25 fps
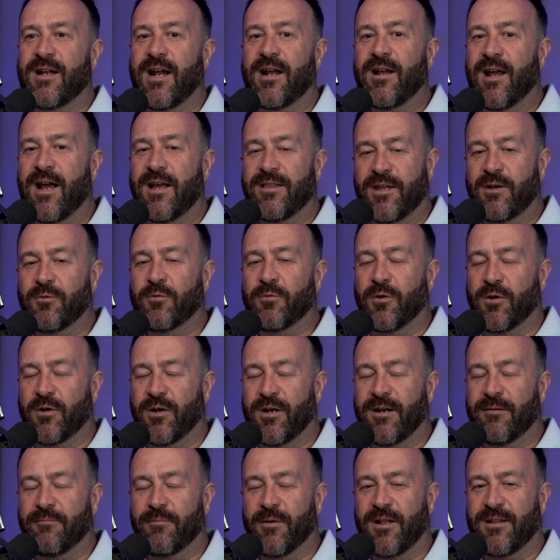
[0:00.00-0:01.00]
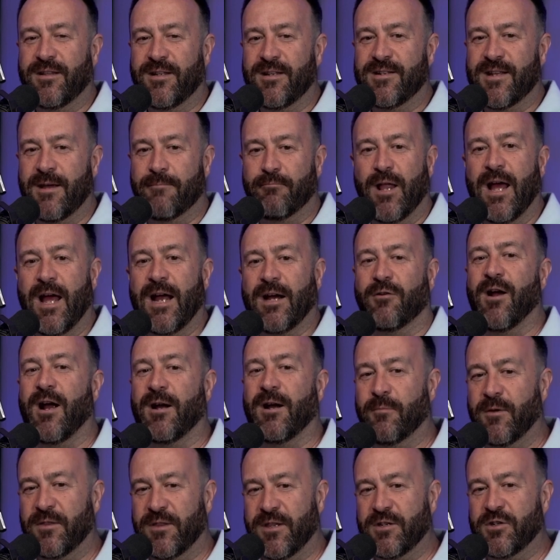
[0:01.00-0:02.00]
and I think we're good about this at
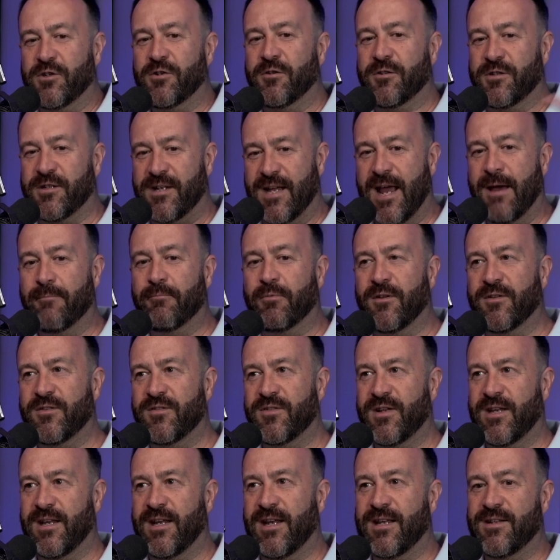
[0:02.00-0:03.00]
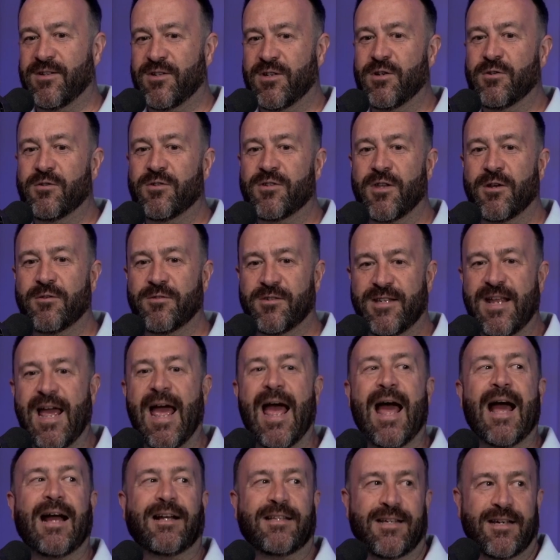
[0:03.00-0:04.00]
BlackRock, but the church, capital C, has used those
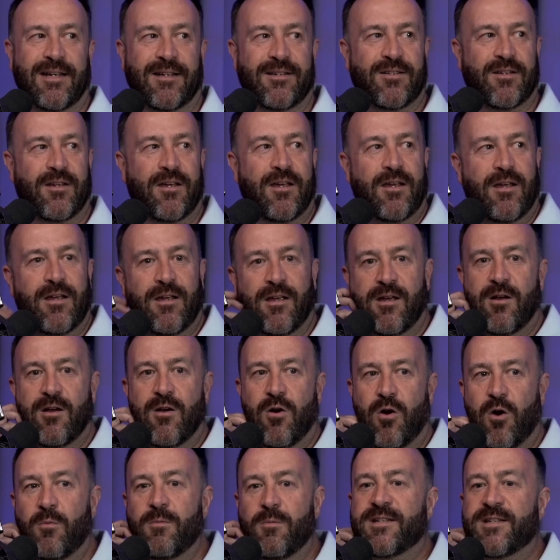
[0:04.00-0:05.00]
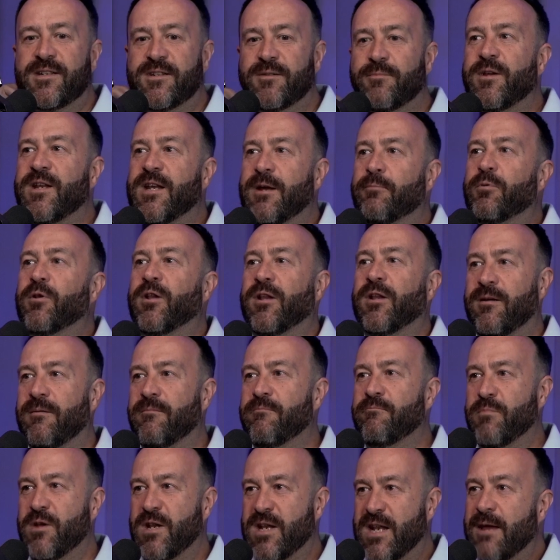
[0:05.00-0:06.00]
tactics almost as a
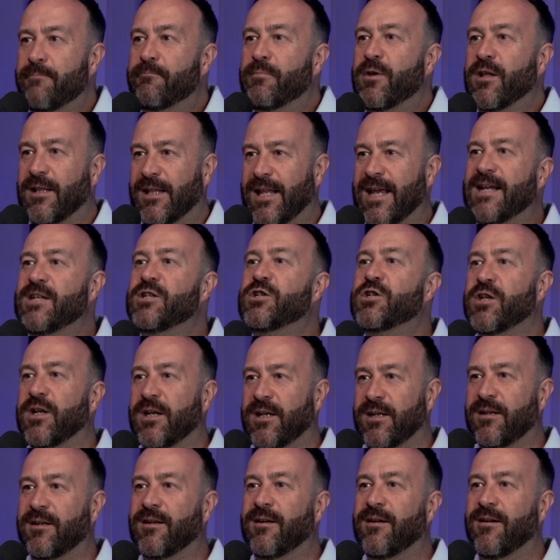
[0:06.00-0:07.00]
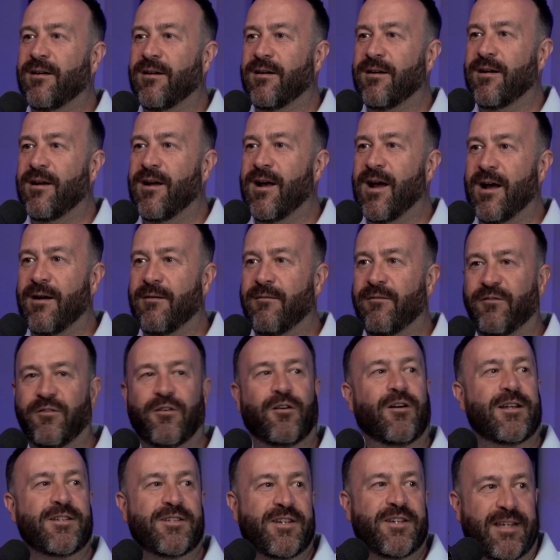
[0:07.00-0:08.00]
manipulation
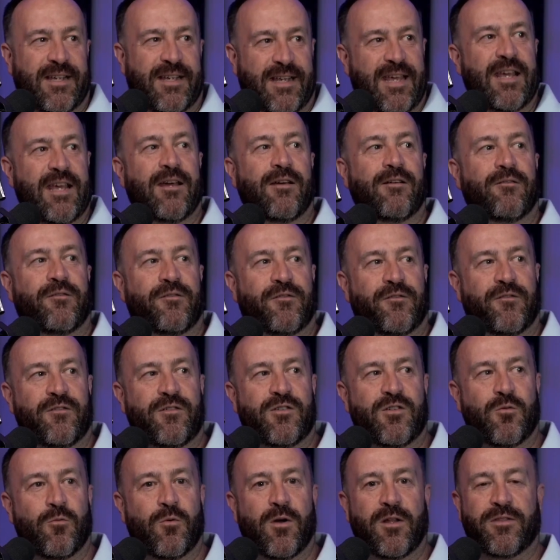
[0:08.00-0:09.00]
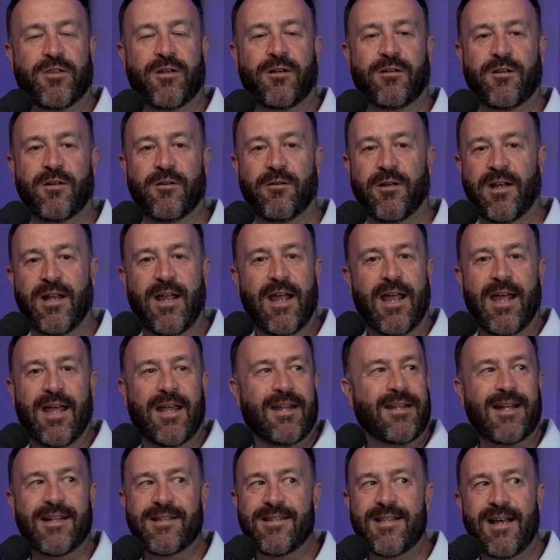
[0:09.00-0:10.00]
for us to give to what they're doing.
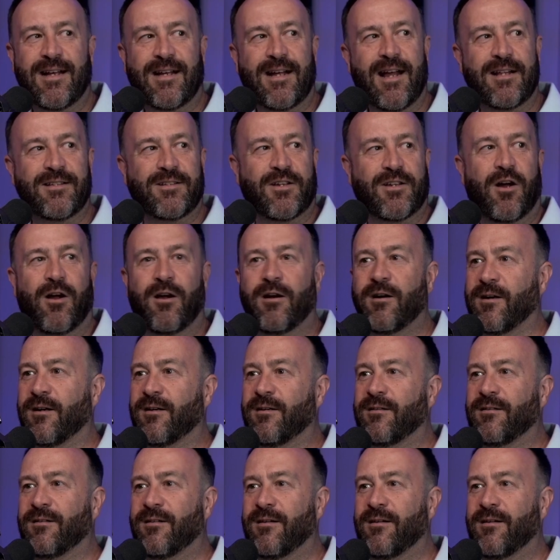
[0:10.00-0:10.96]
That's not God's heart.